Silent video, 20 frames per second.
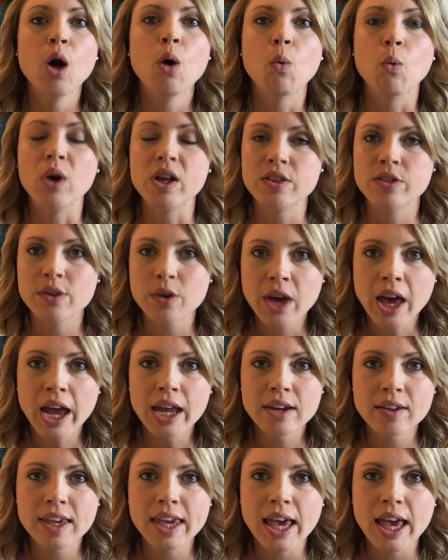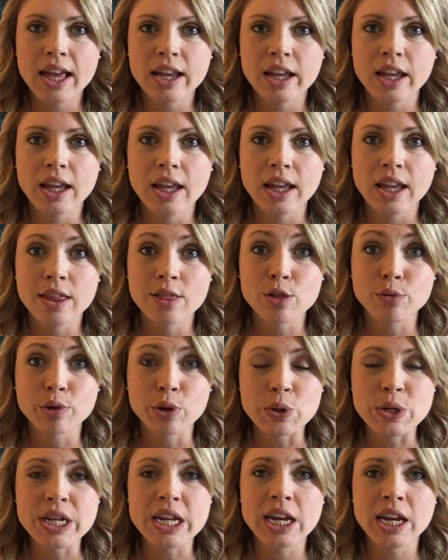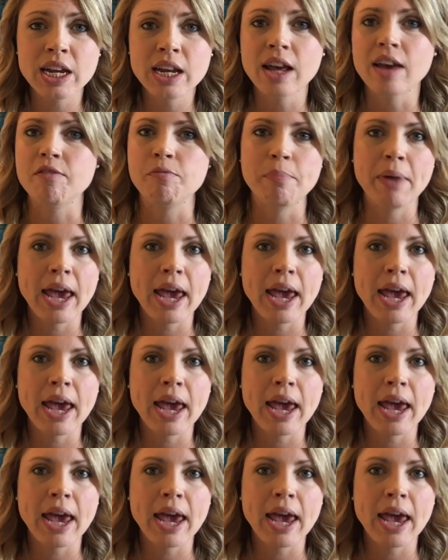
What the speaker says: Once you kind of get in the routine of